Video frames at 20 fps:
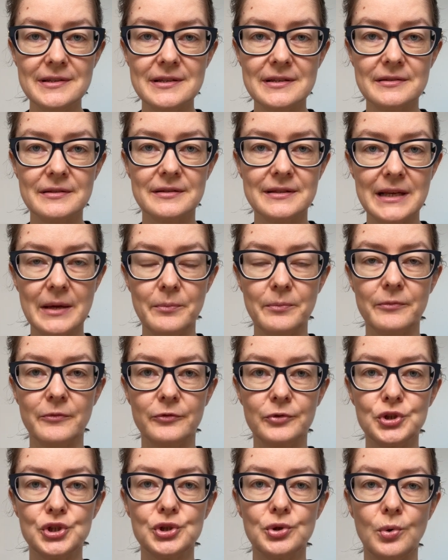some
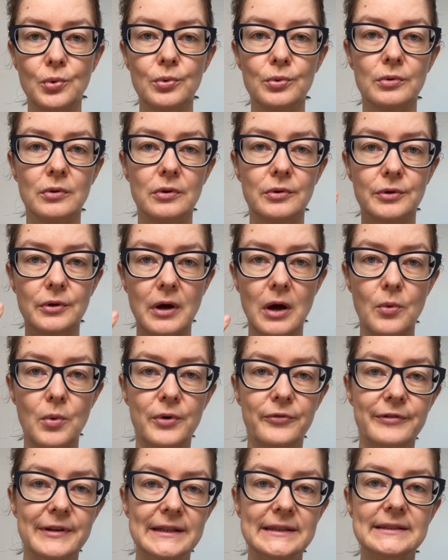we show on
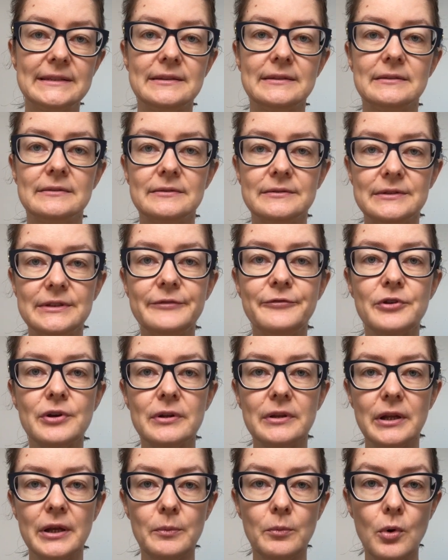our face
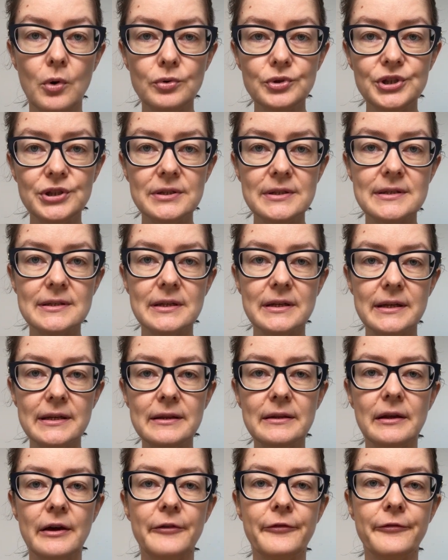different emotions,
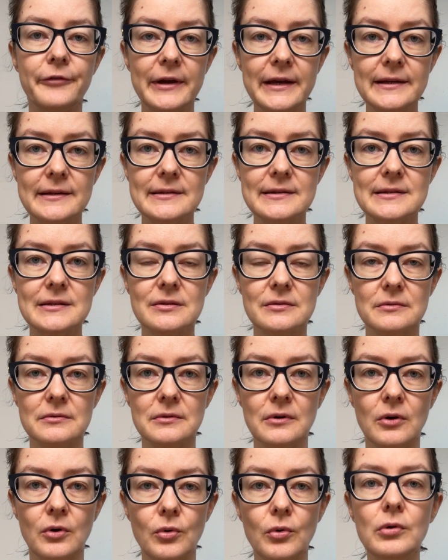it affects
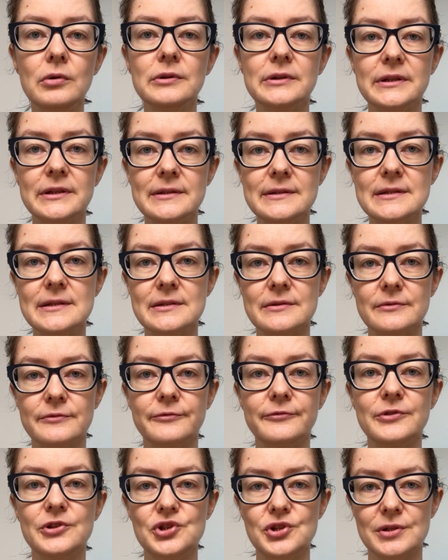all its
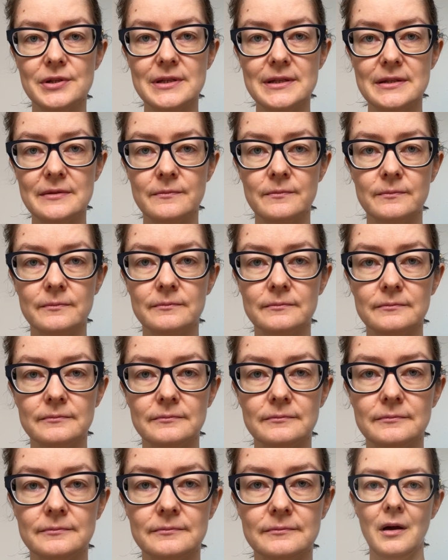features.
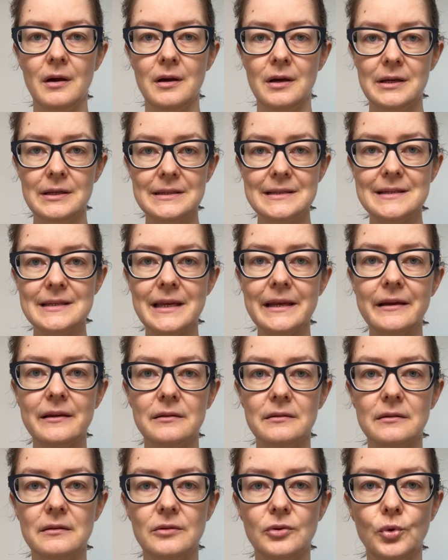
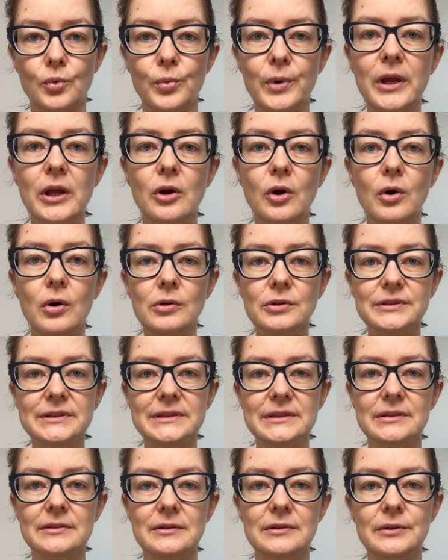Second, we
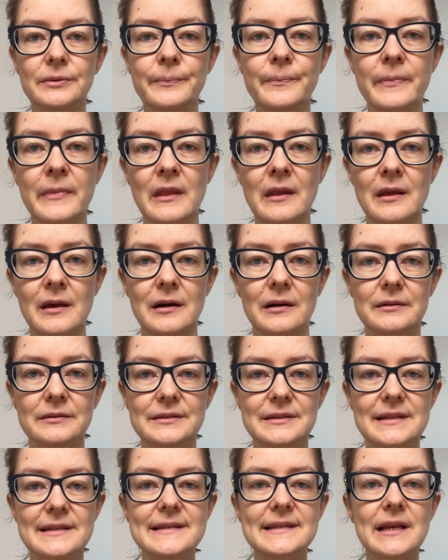also
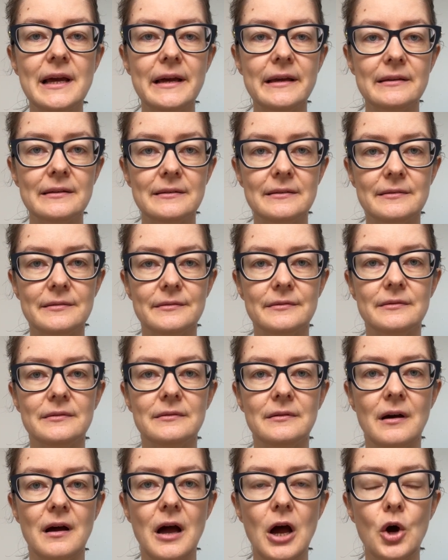designed
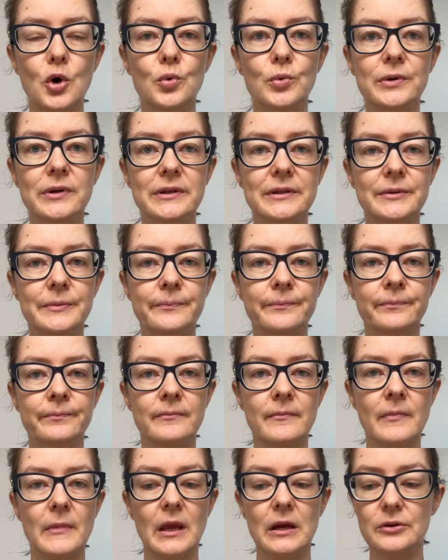our
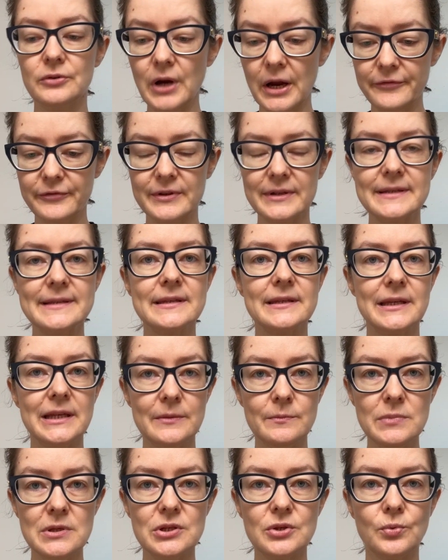graphic
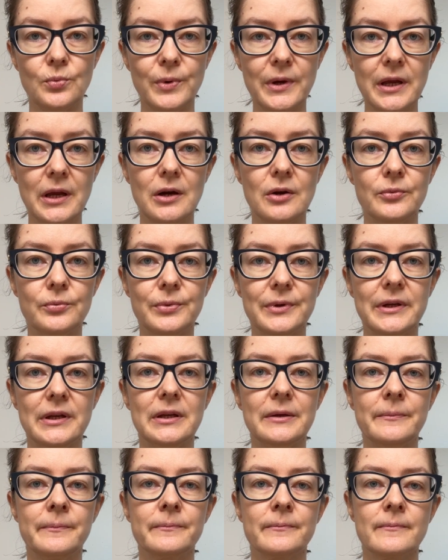schemes where
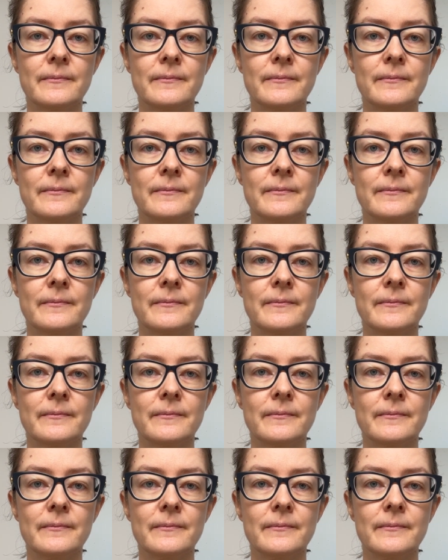we